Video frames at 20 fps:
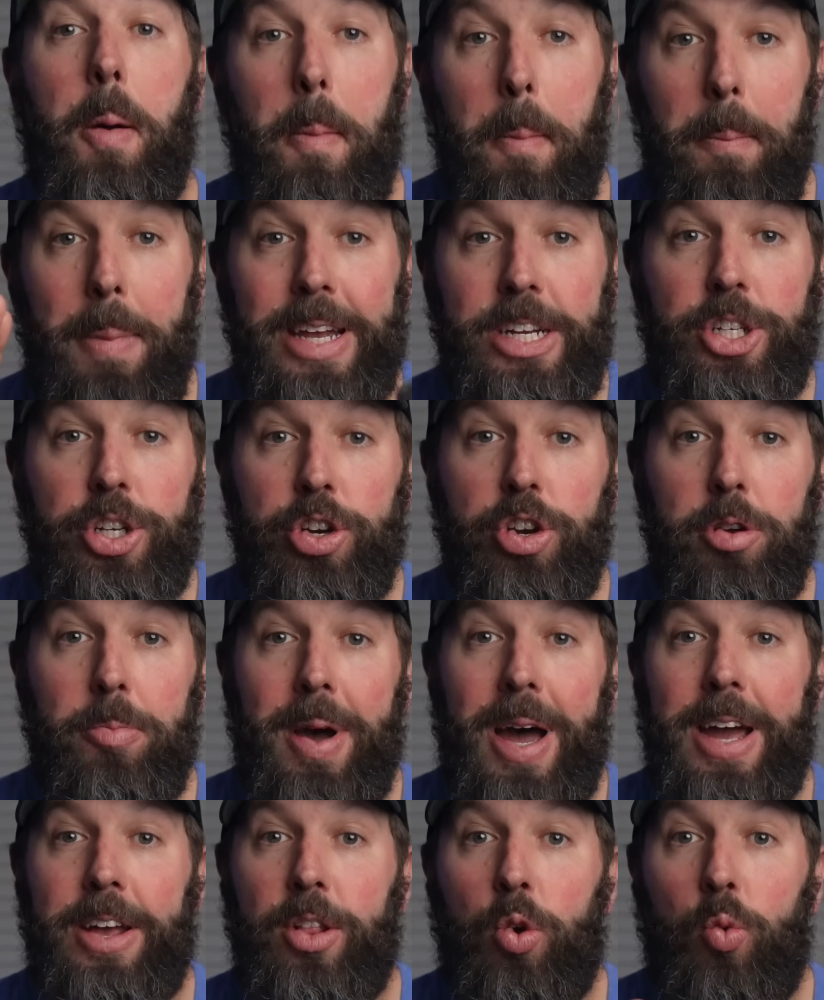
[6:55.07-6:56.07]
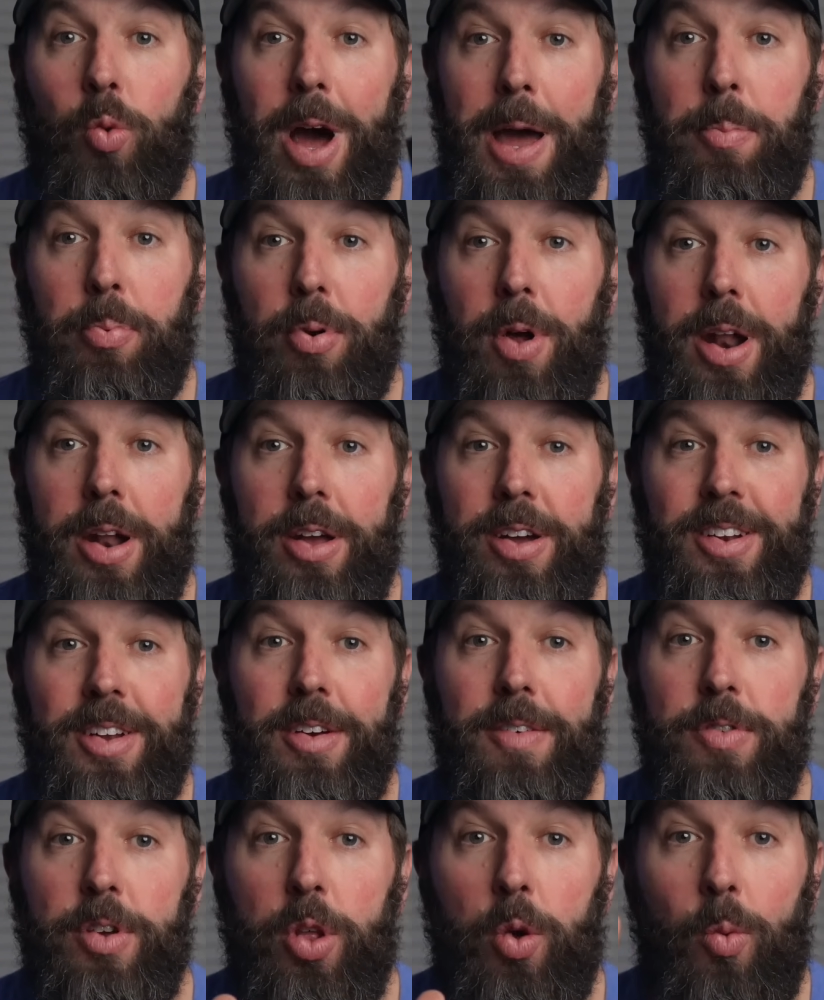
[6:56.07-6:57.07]
Make sure you're buying the right product
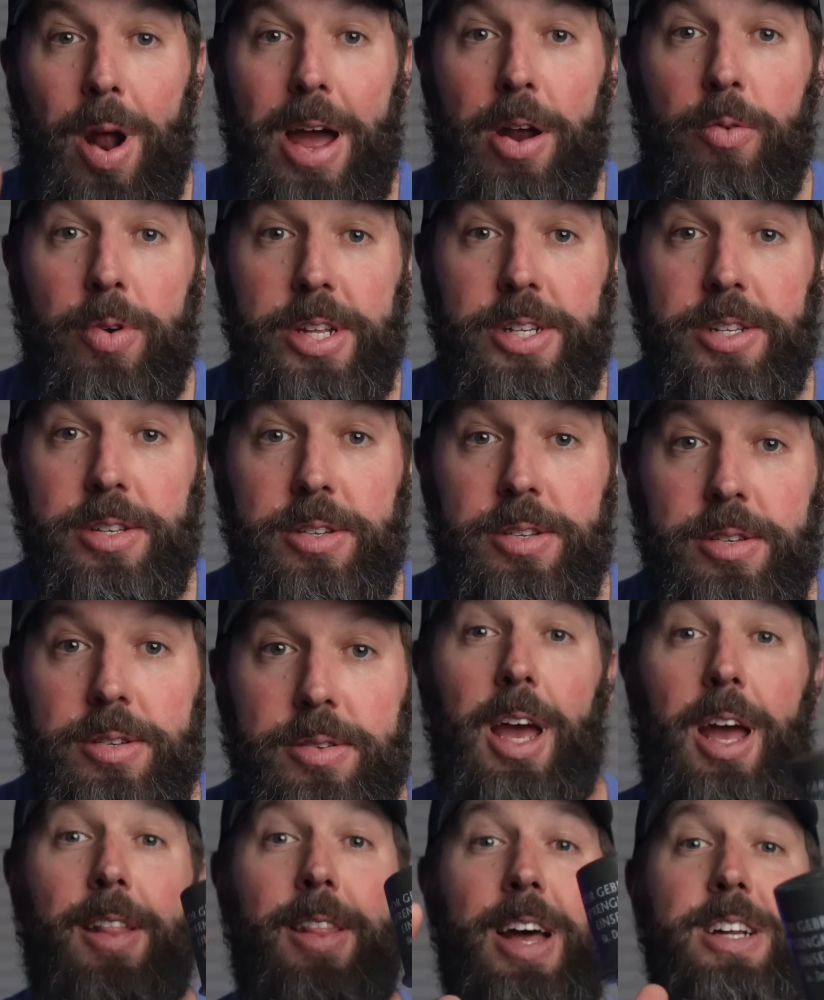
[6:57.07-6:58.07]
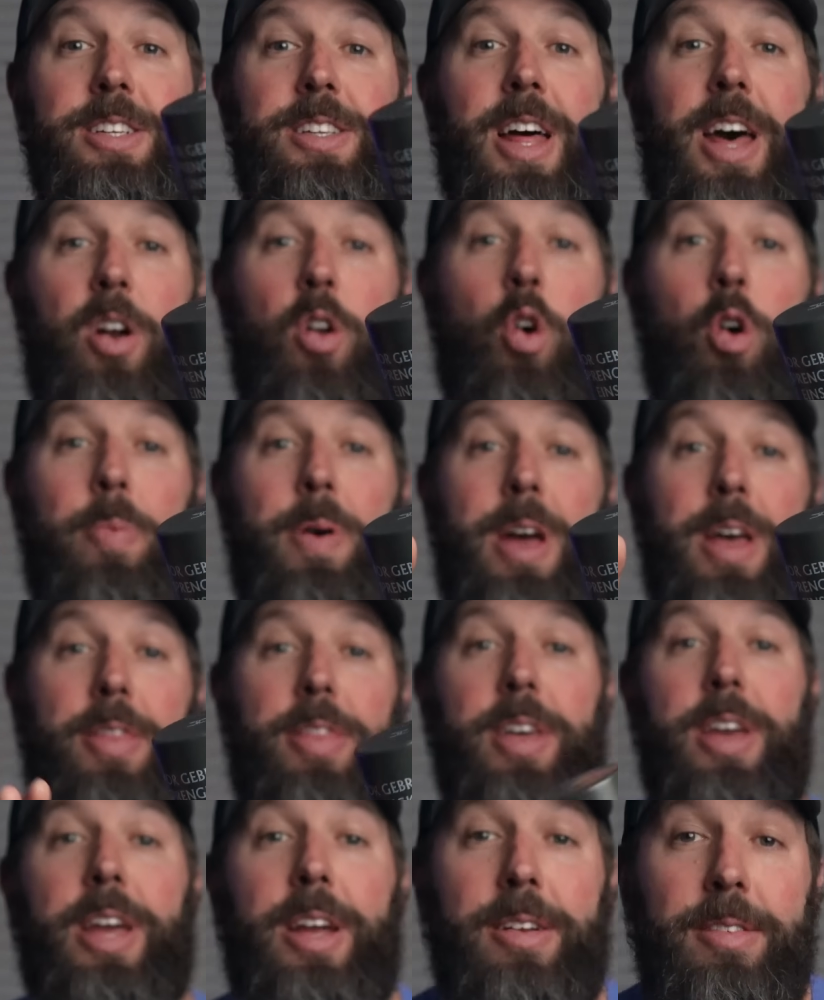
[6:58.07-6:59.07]
for the right reasons. And that's not an oil pan
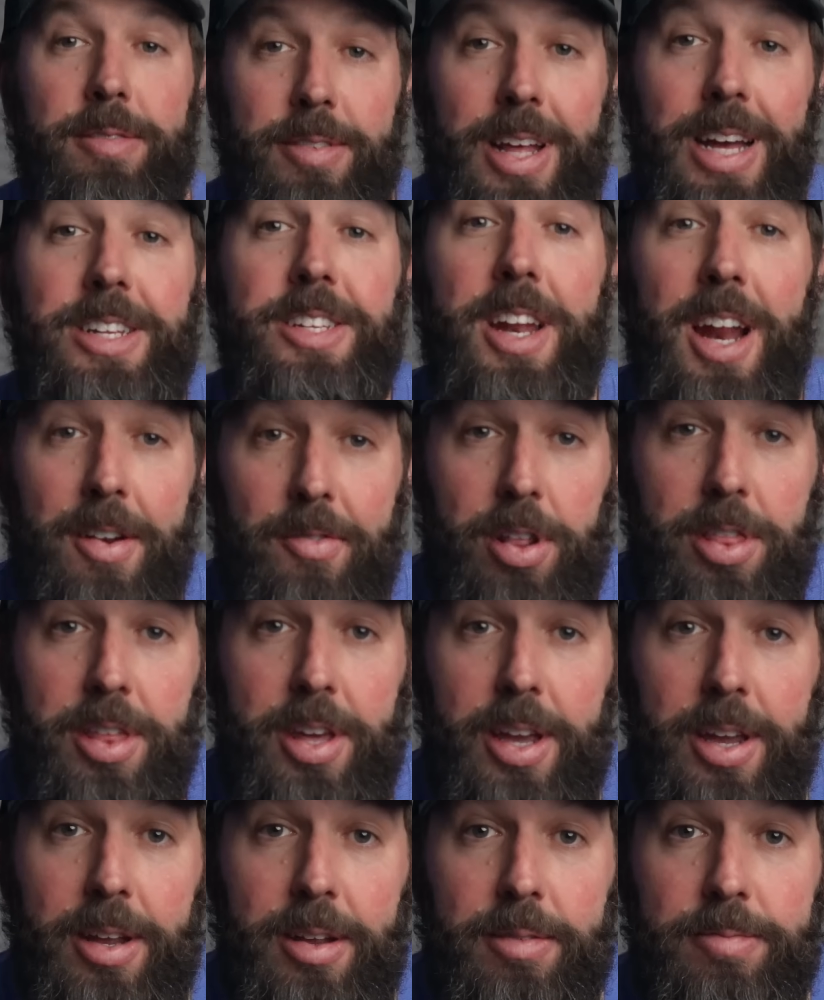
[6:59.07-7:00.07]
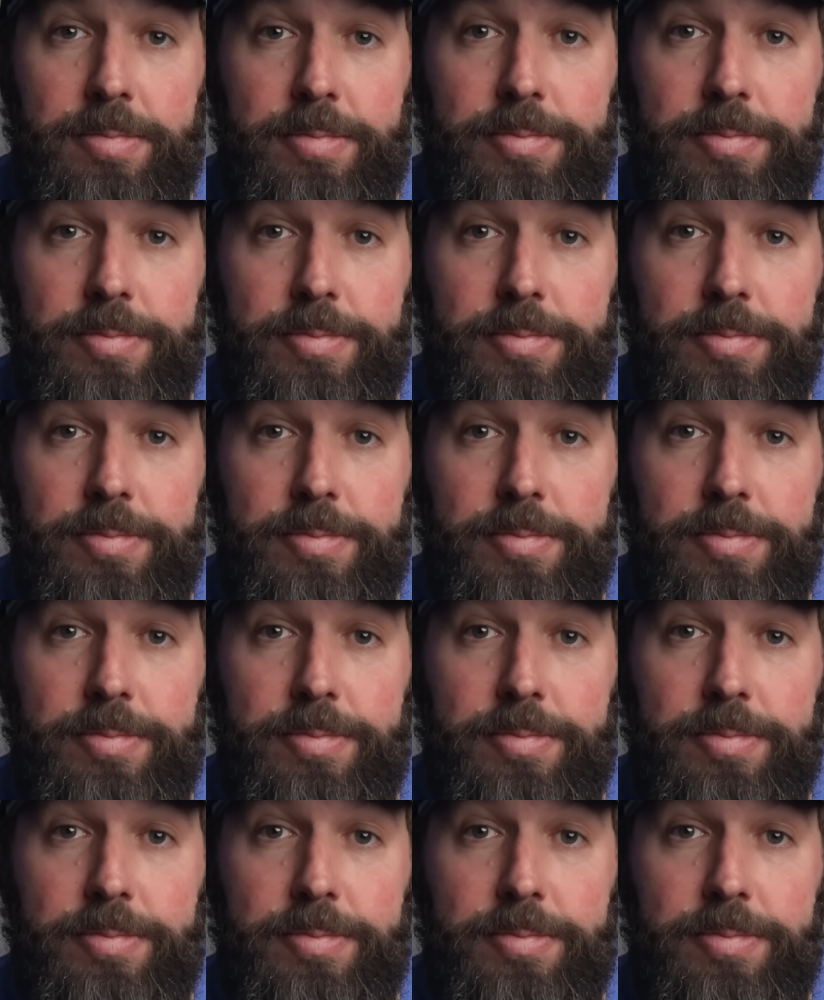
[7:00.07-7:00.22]
thing. That's an everything